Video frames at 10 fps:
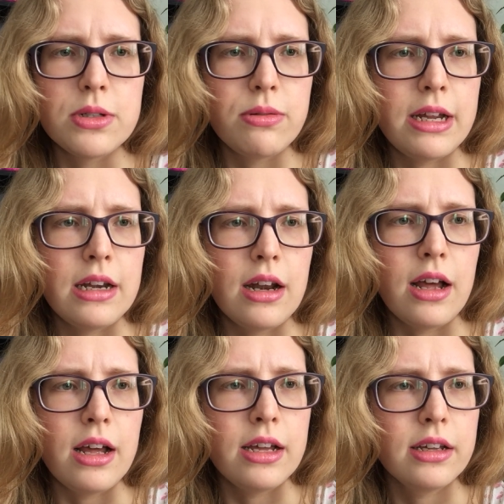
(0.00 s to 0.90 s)
between
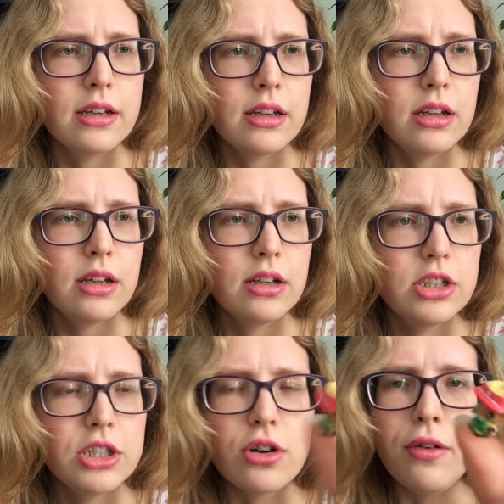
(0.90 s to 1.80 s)
like,
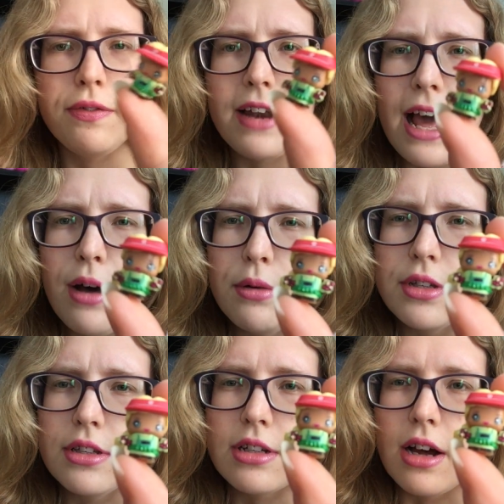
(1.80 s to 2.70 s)
she's got
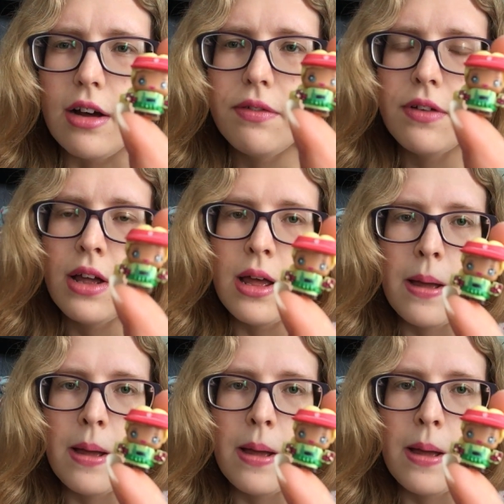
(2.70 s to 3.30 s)
flowers and stuff.